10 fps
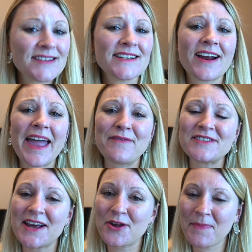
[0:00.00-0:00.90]
Did I ever
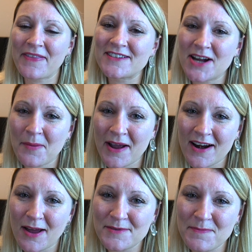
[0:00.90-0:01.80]
tell you about the time I
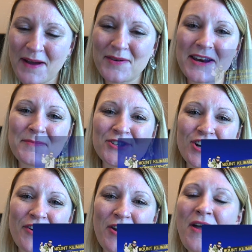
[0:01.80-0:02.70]
climbed Mount
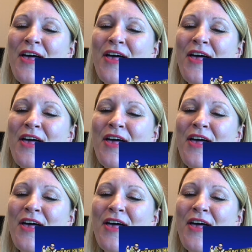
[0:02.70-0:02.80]
Kilimanjaro?